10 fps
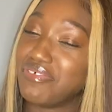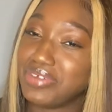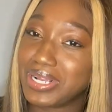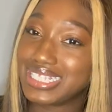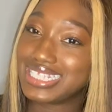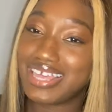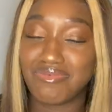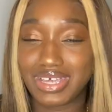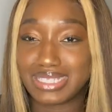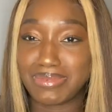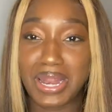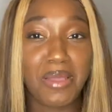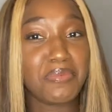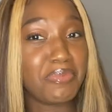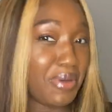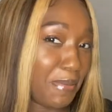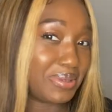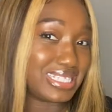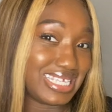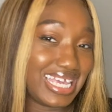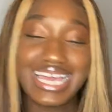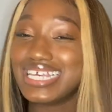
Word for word: first investment property.